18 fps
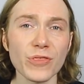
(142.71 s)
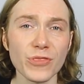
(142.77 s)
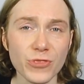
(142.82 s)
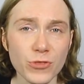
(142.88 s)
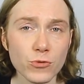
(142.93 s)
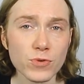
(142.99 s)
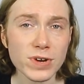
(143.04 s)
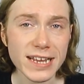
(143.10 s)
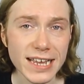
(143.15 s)

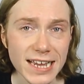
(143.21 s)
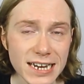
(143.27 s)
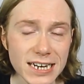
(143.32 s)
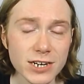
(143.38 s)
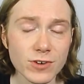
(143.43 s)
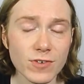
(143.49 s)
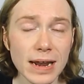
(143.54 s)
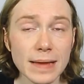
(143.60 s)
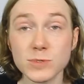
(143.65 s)
3
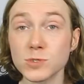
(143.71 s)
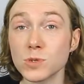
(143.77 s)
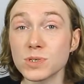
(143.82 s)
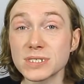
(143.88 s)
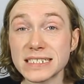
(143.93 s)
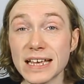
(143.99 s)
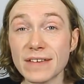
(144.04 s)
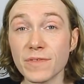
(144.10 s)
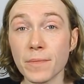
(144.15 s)
kilograms or
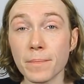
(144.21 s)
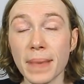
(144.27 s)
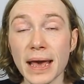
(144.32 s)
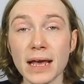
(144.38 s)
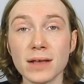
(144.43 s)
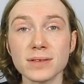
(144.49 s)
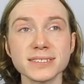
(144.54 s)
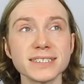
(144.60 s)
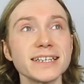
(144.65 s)
7
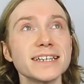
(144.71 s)
pounds,